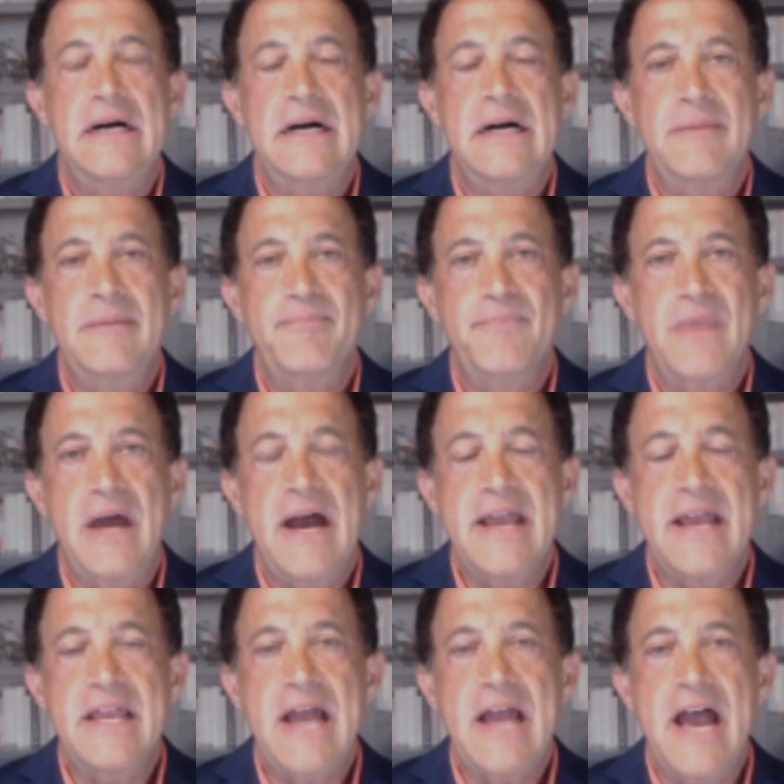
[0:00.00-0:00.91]
Um,
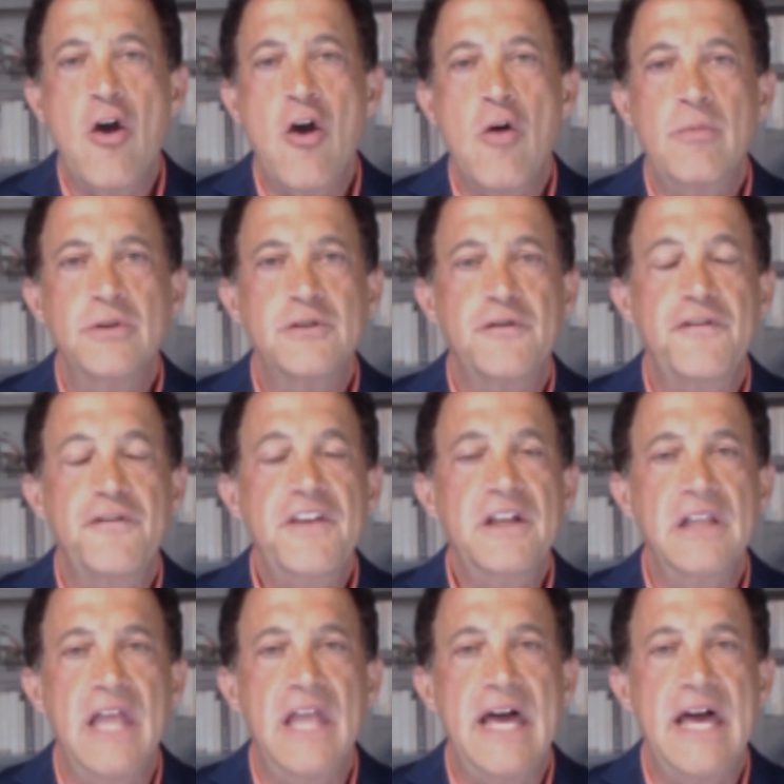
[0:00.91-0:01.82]
I, I almost
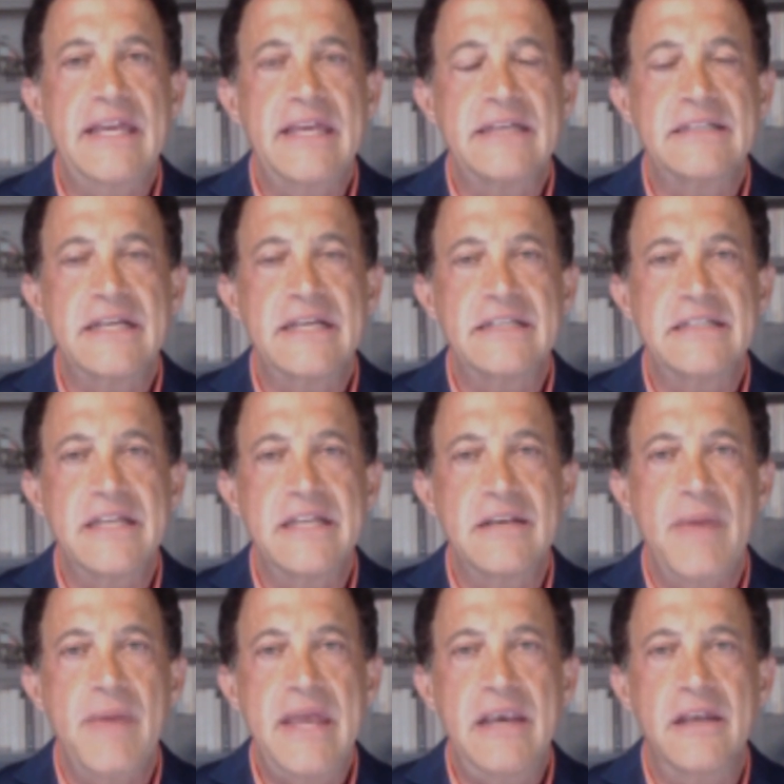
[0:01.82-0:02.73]
feel like, as I
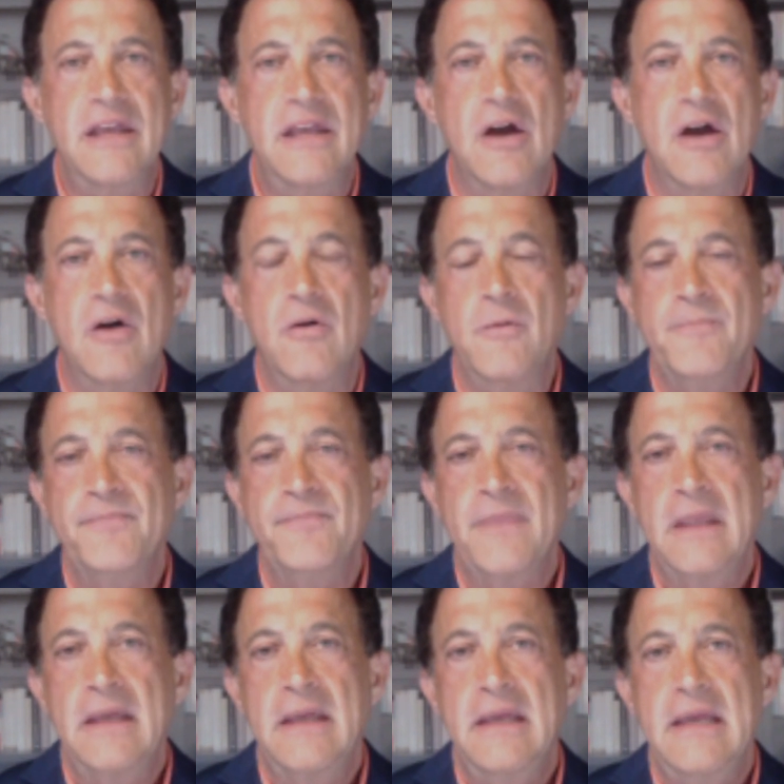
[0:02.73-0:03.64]
said a minute ago,
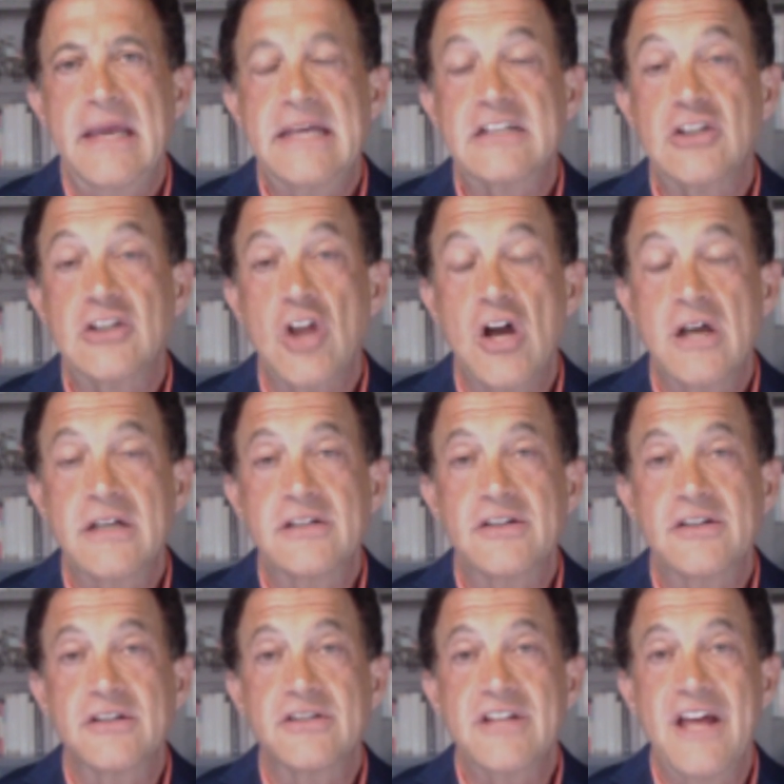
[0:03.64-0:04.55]
as long
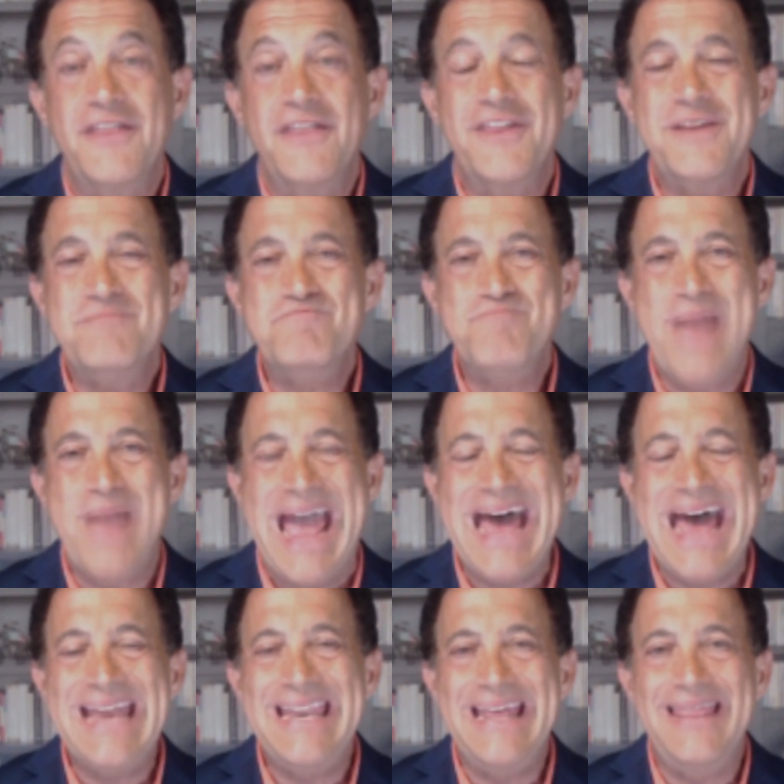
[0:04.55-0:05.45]
as there's nothing
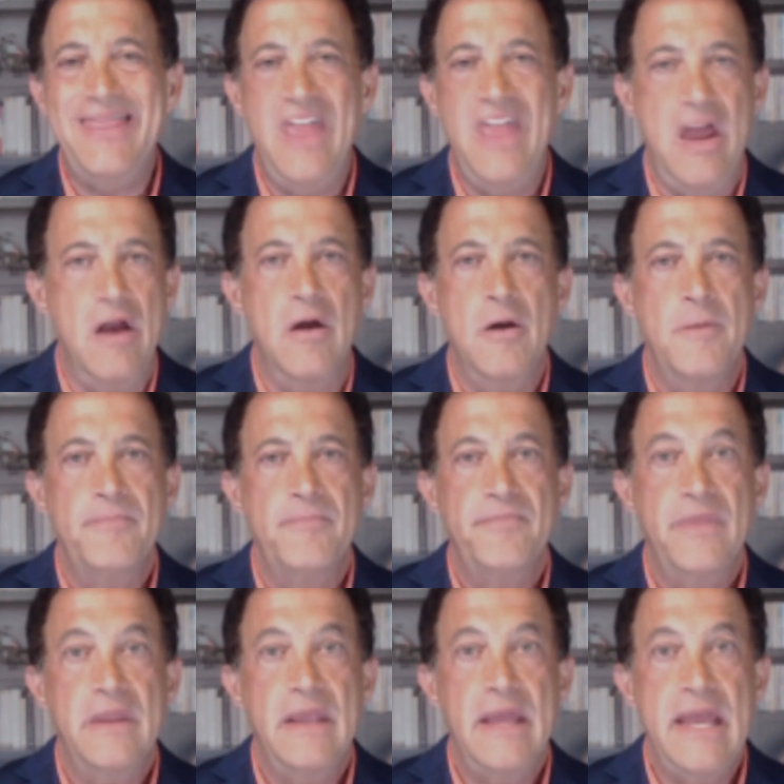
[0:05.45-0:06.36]
bad there,
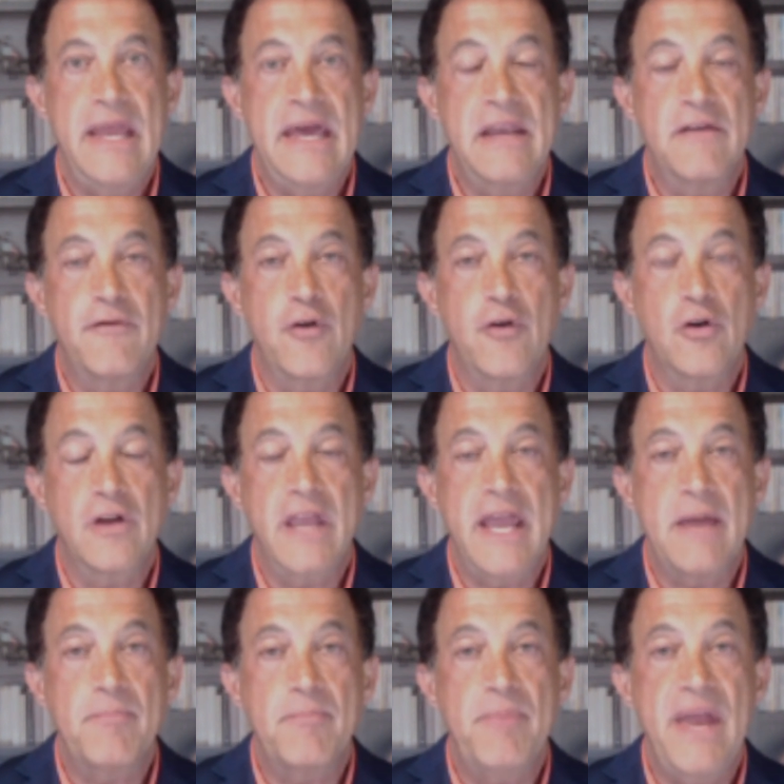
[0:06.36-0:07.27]
and if her
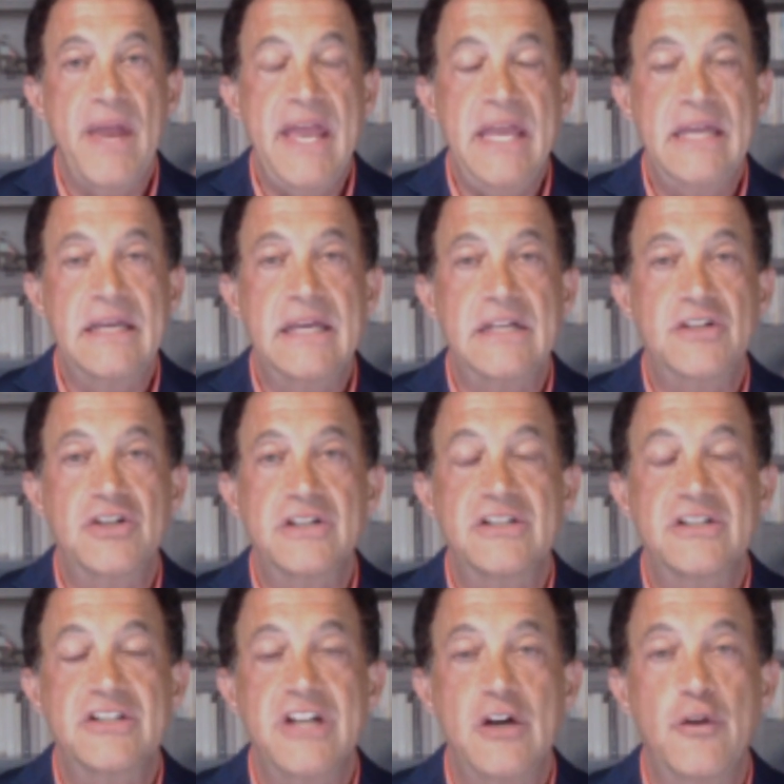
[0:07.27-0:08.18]
campaign can
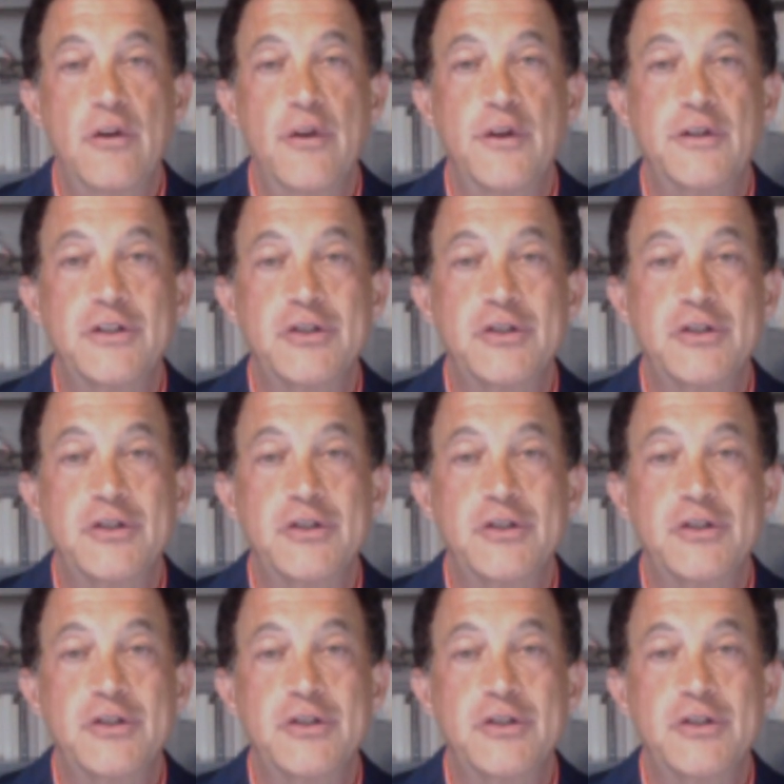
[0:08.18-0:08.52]
just tell the